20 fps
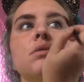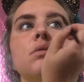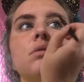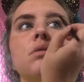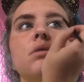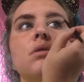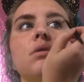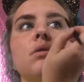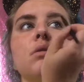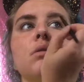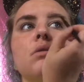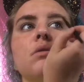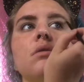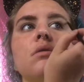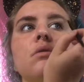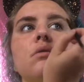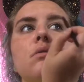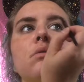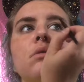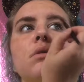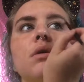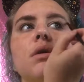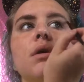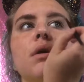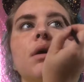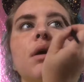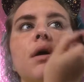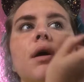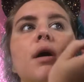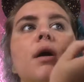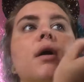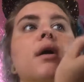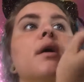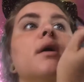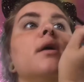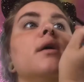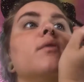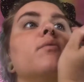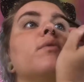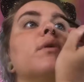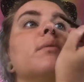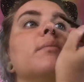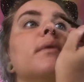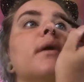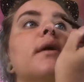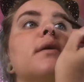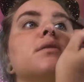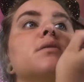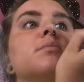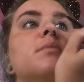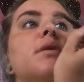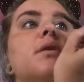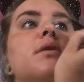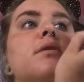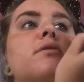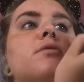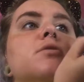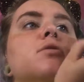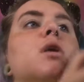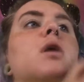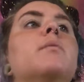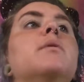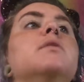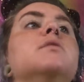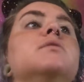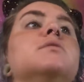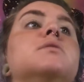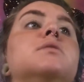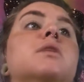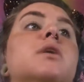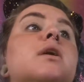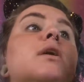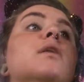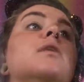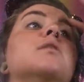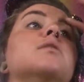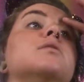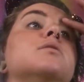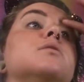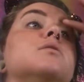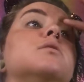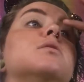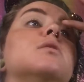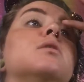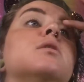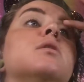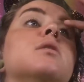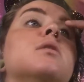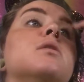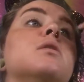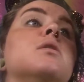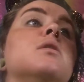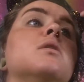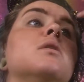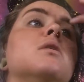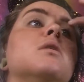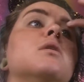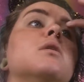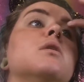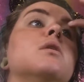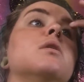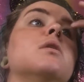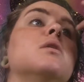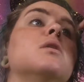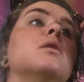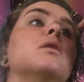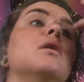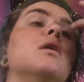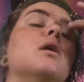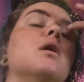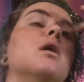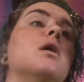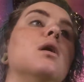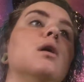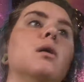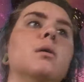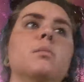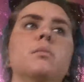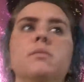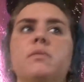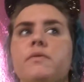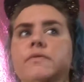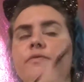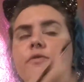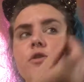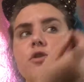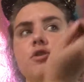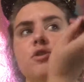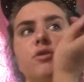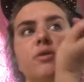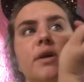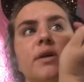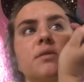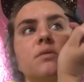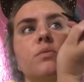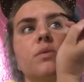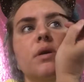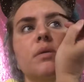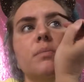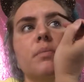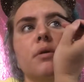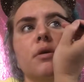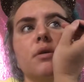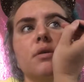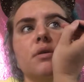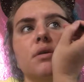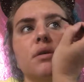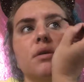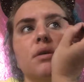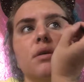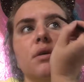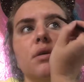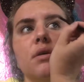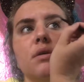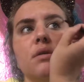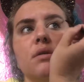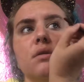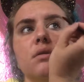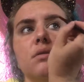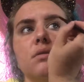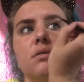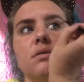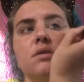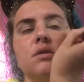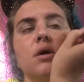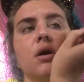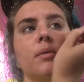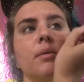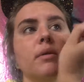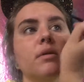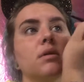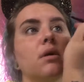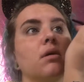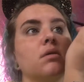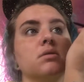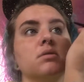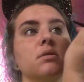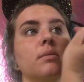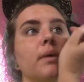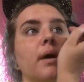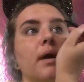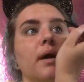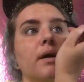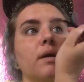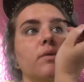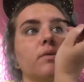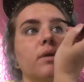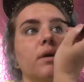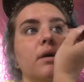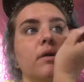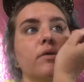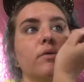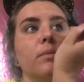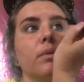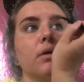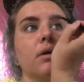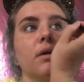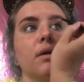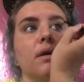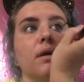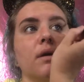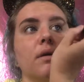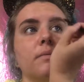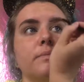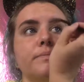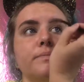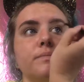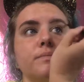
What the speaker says: So I went back to my other job at Dick's for 2 days a week bartending. Sorry about the dogs in the back. I don't know what the hell they're barking at.